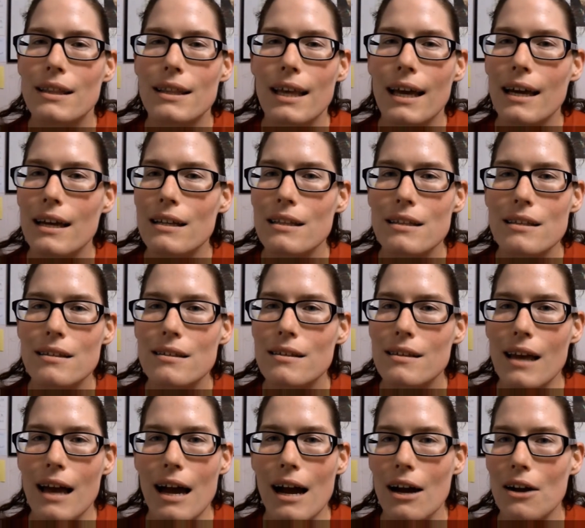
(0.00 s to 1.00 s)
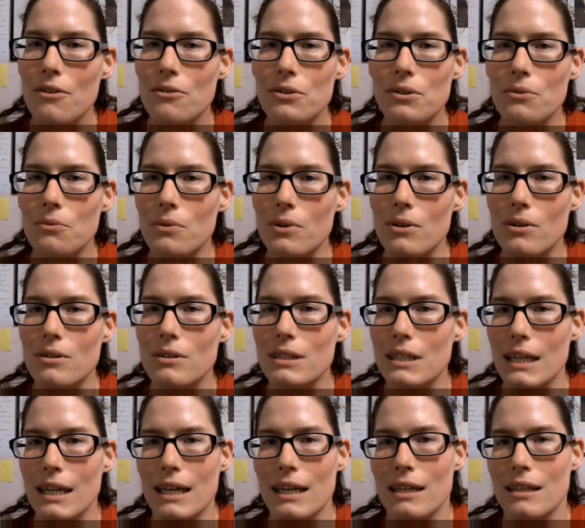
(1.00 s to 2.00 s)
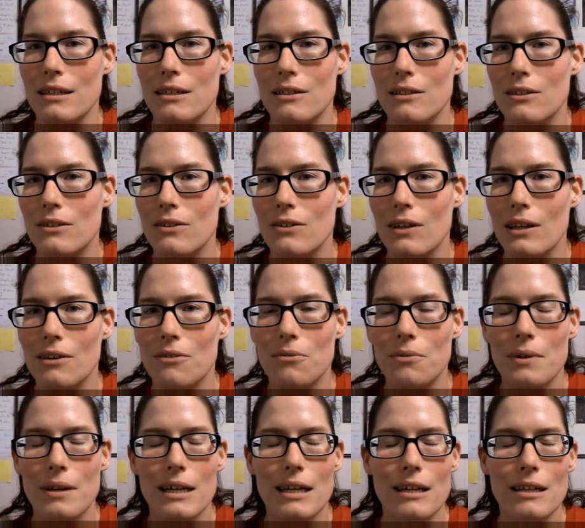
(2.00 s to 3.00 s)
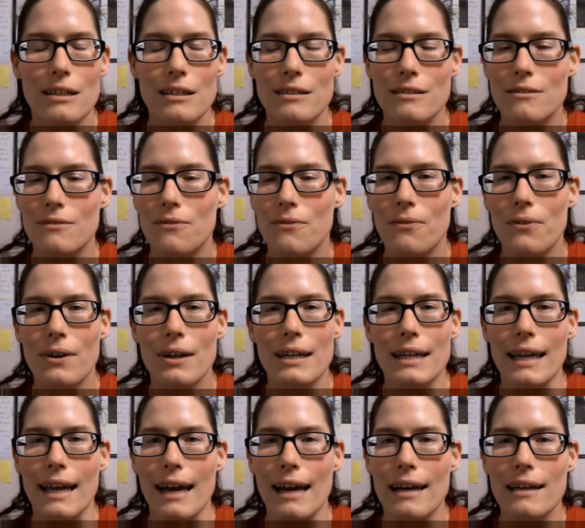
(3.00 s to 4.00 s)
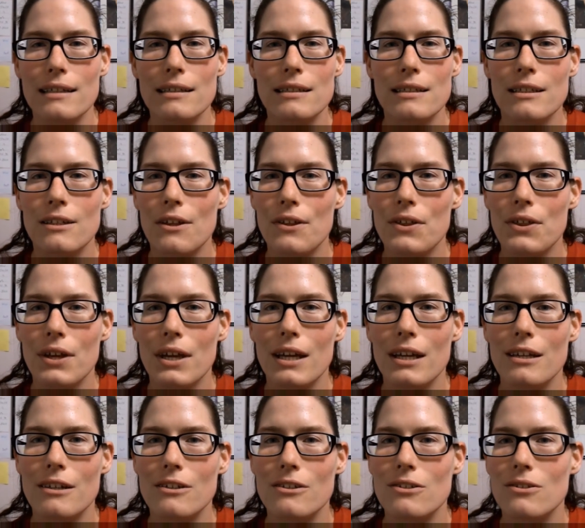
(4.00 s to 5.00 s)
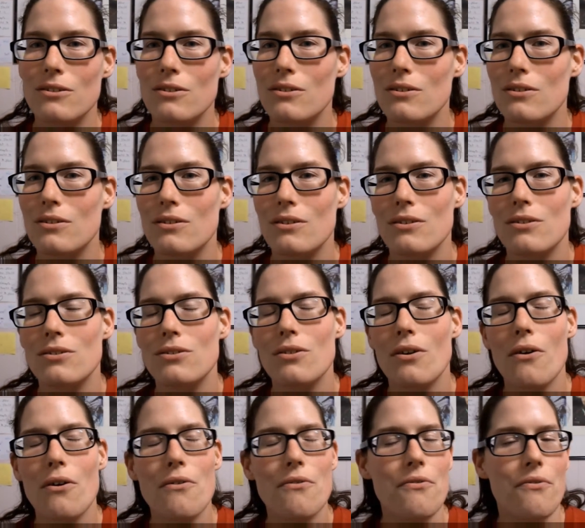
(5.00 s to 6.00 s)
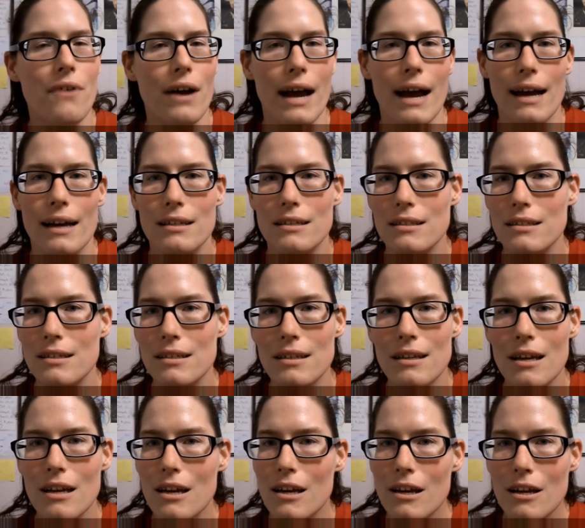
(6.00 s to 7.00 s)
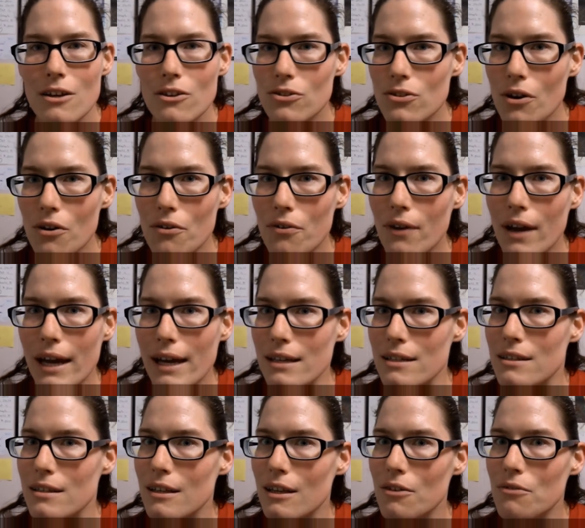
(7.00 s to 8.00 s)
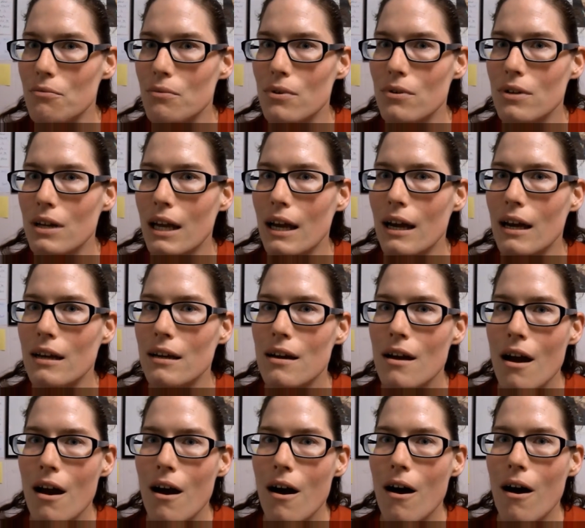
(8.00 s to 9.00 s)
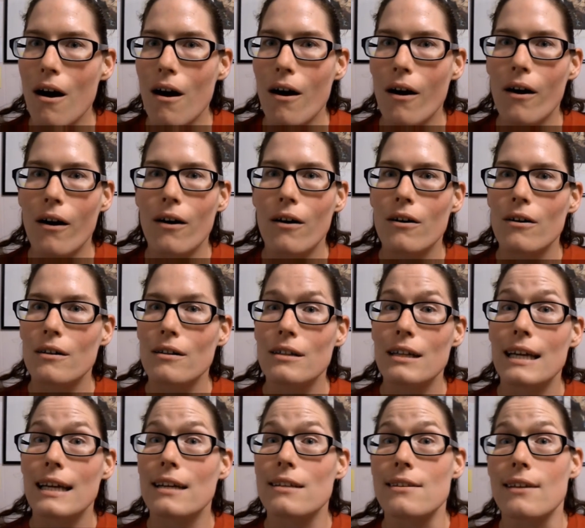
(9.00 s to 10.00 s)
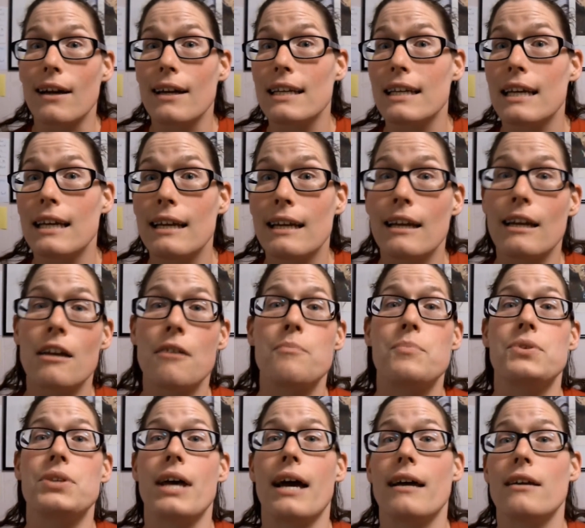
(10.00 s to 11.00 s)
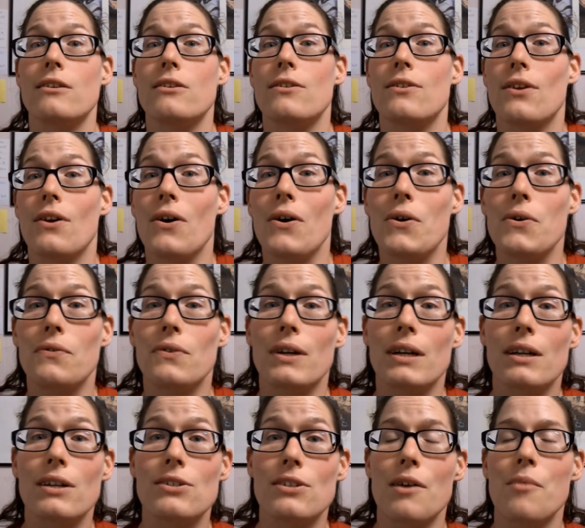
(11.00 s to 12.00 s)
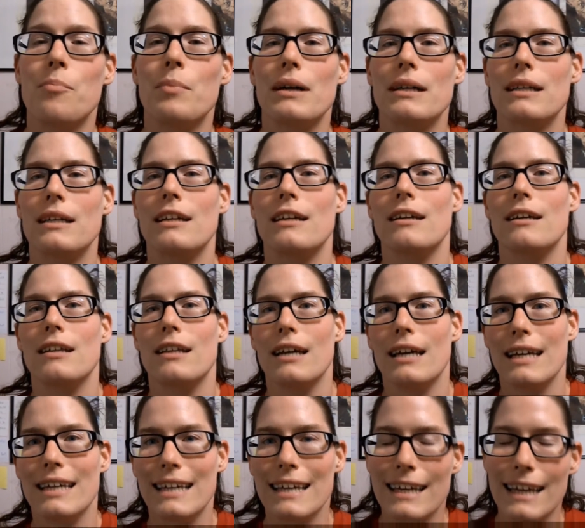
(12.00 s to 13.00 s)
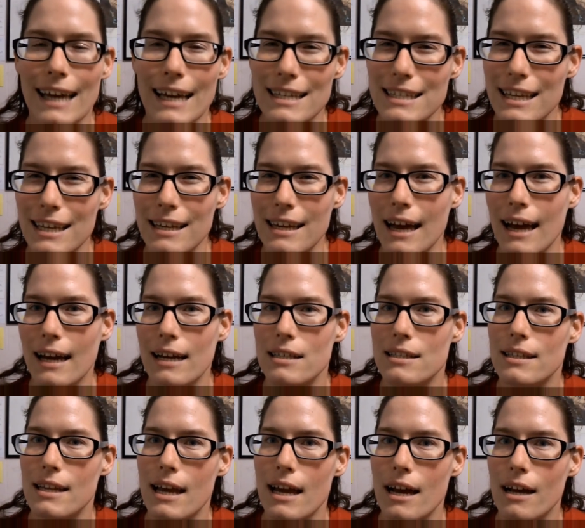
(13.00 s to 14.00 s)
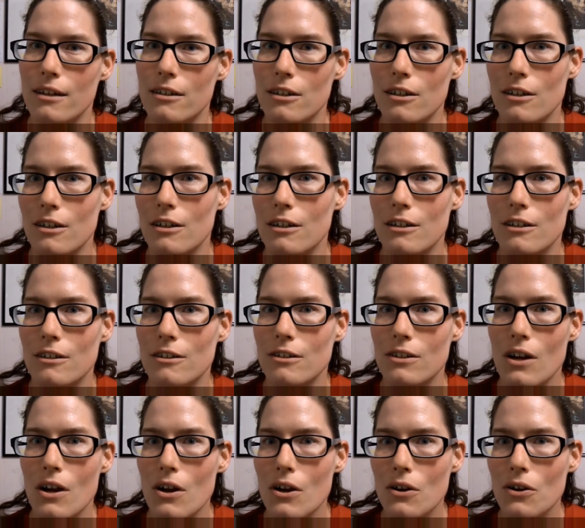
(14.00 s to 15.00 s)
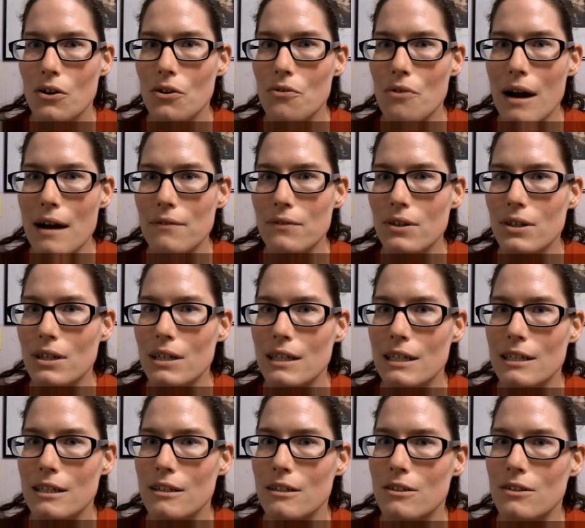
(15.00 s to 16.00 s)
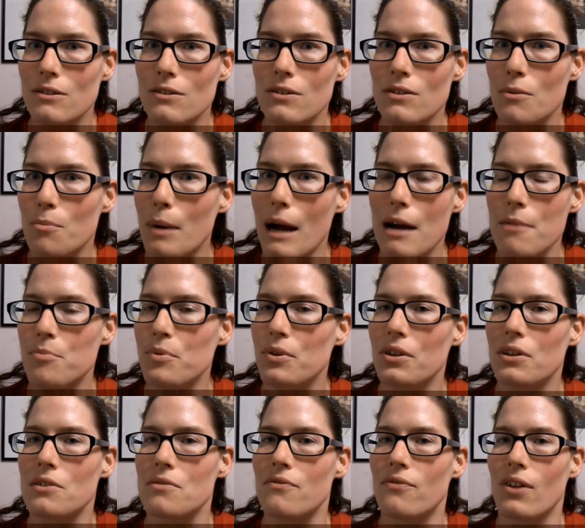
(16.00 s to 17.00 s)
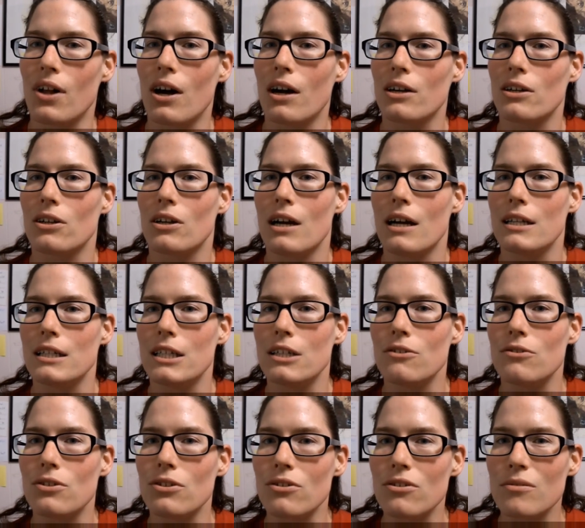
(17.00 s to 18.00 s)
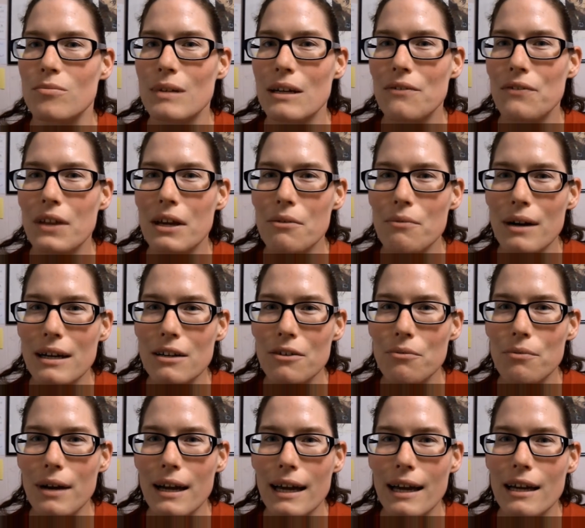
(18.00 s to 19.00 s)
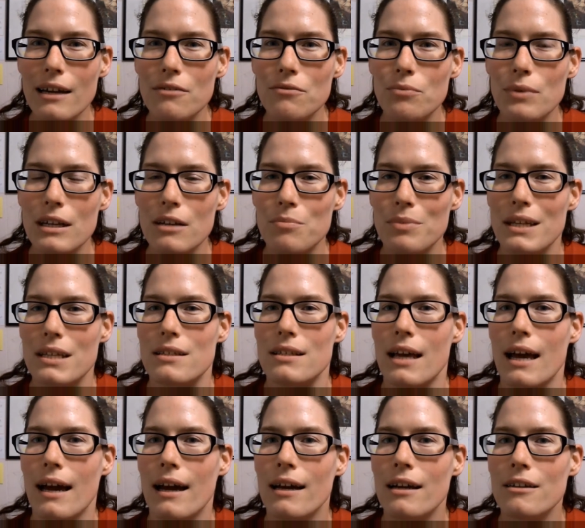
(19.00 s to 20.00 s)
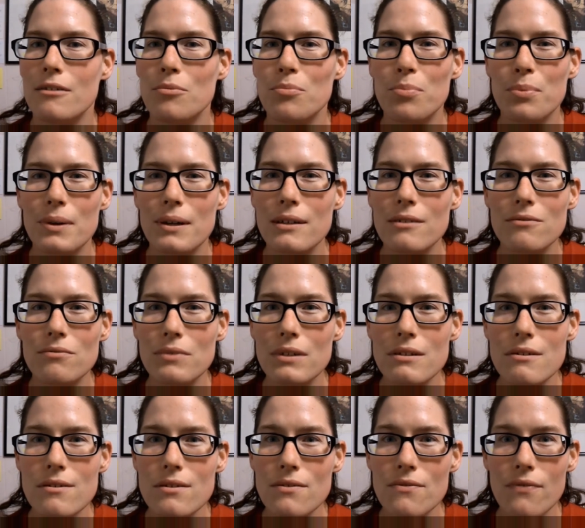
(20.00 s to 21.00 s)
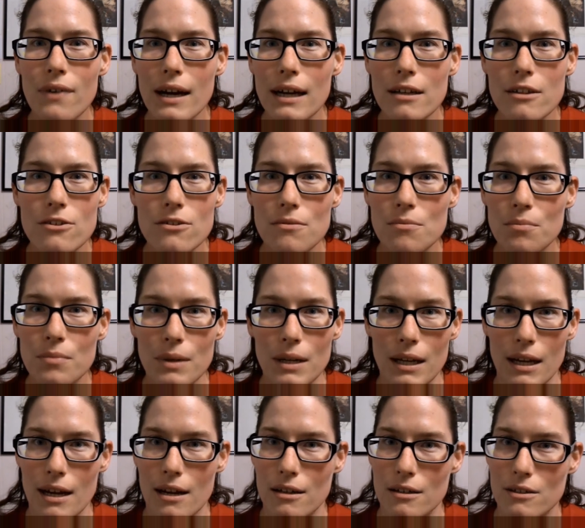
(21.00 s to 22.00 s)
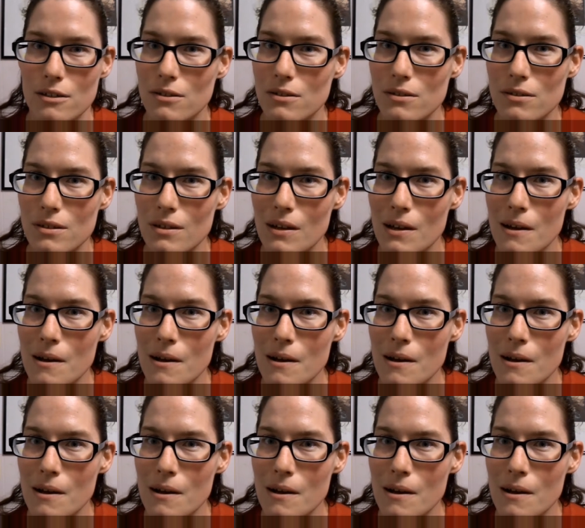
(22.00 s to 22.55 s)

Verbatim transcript: that's how the world is. Like, we forget things so fast. So fast. Like, we'll get all excited and obsessed over somebody like Casey Neistat or whoever is a popular vlogger on YouTube, if they went away, we'd be sad, but we just find somebody else.